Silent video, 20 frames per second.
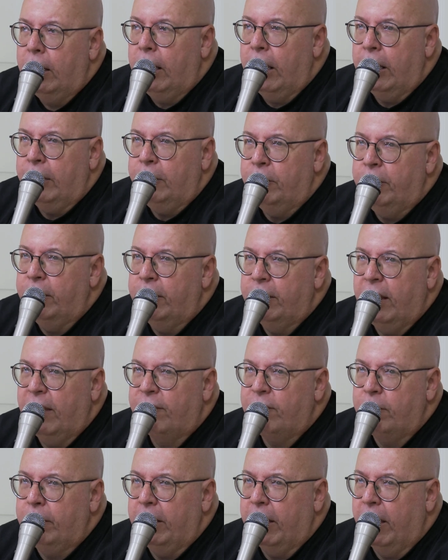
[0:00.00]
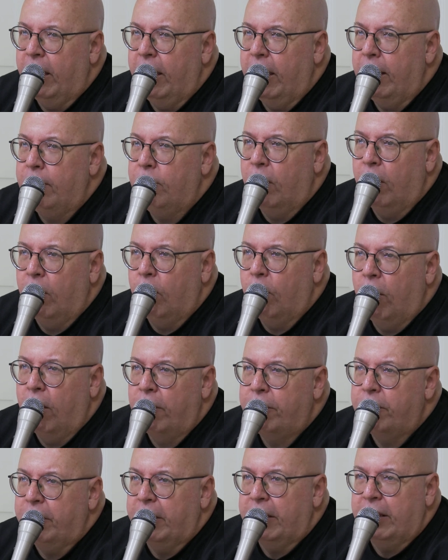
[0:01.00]
And you didn't have to be a highbrow
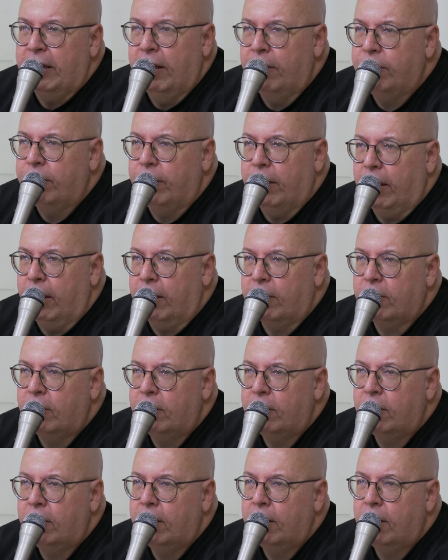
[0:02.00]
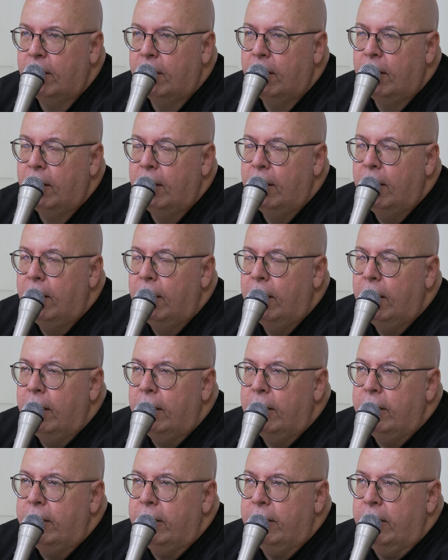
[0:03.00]
author to get that.
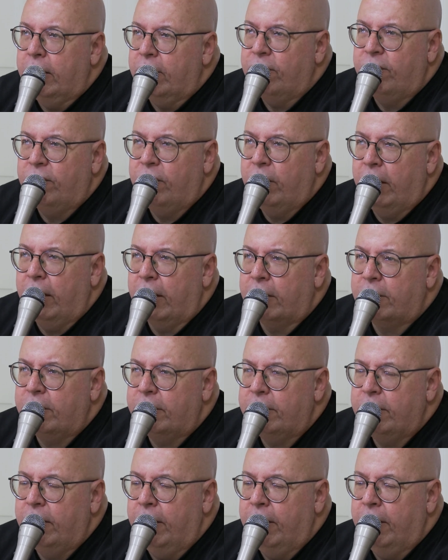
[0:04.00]
In fact,